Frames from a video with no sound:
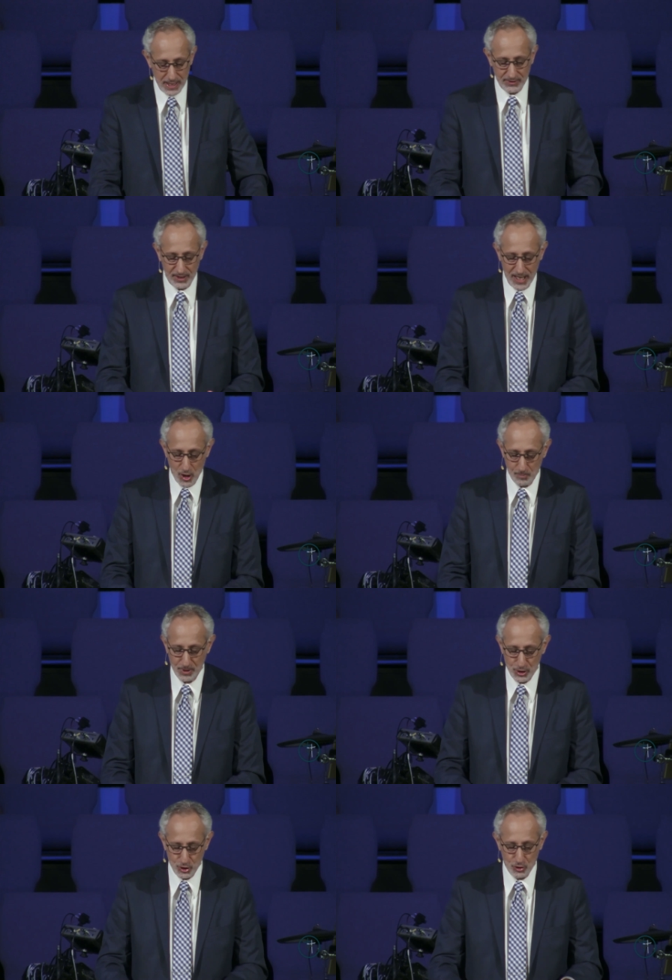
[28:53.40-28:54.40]
strength and
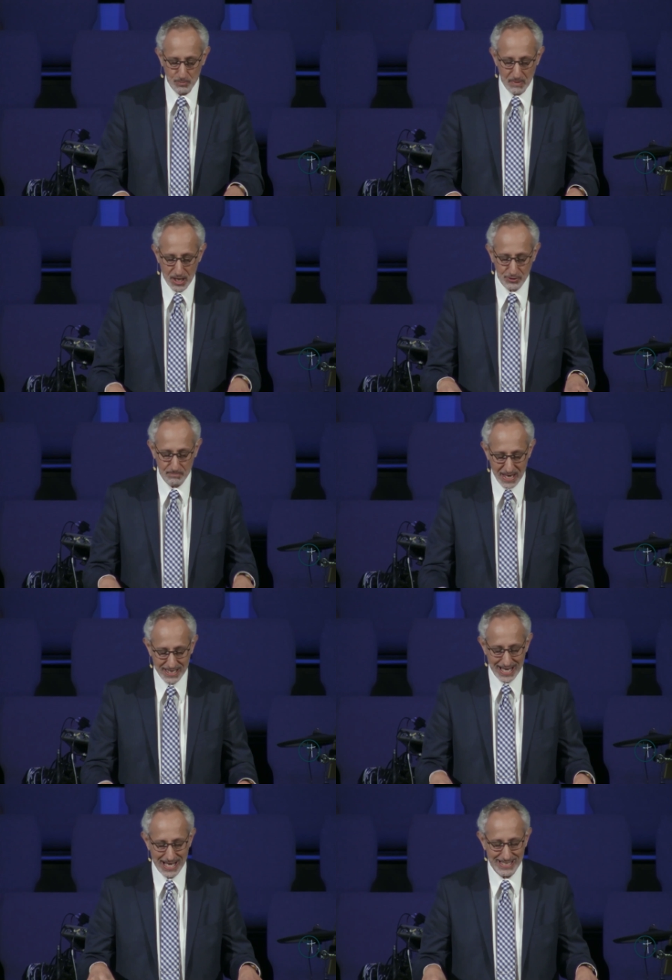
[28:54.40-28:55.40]
helper. You must
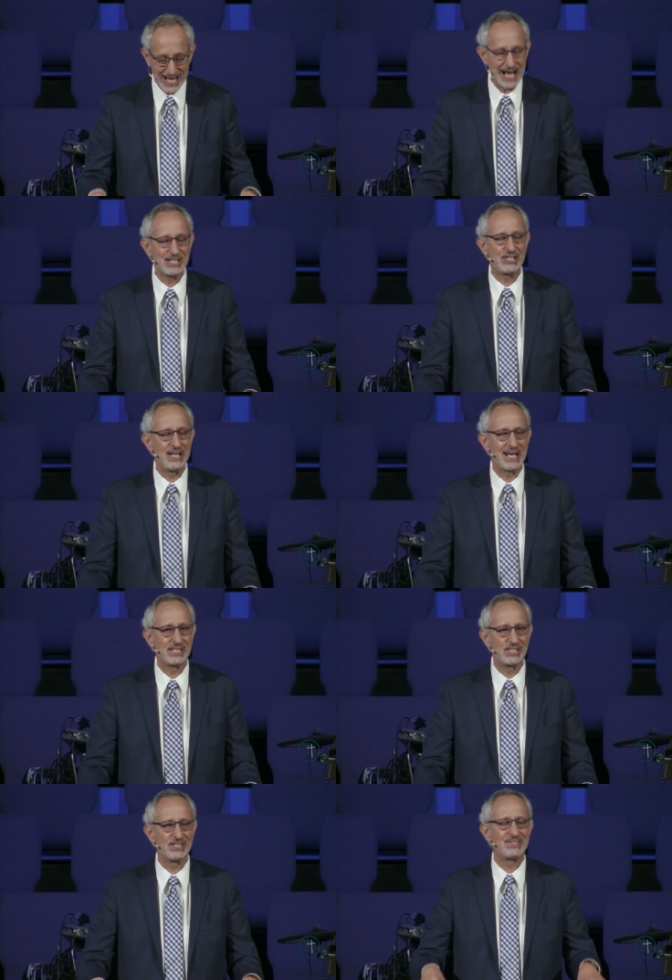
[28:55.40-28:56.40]
make a
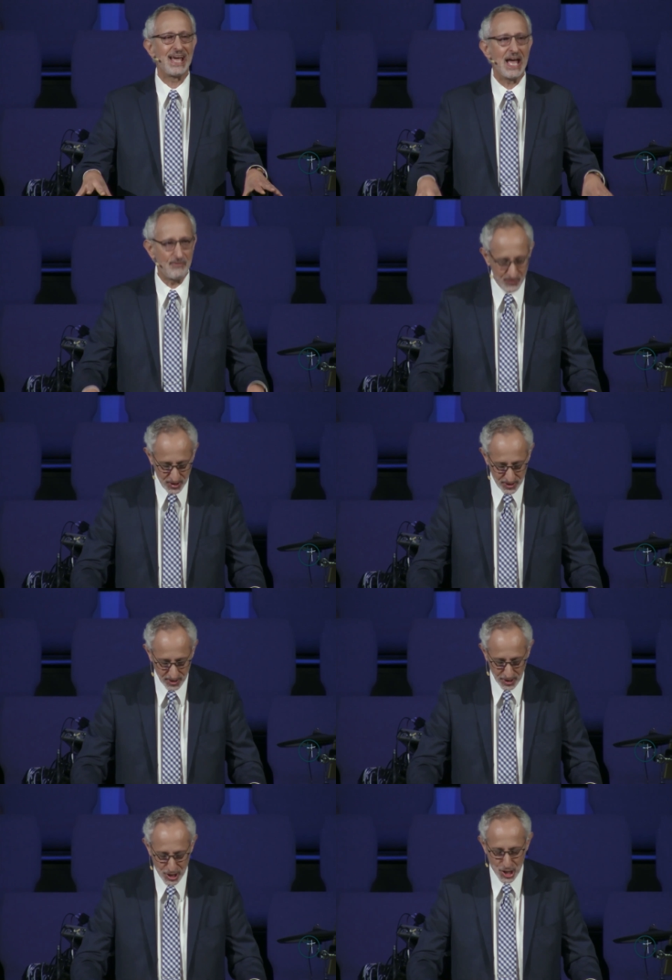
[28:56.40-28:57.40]
conscientious effort